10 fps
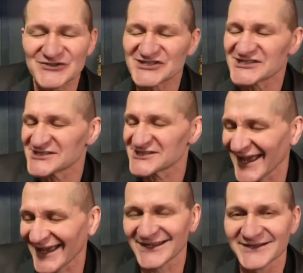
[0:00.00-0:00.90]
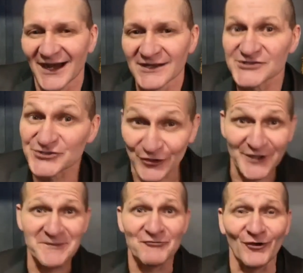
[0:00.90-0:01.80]
stacking dollars. Don't get
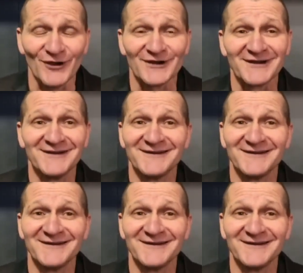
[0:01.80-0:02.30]
me wrong.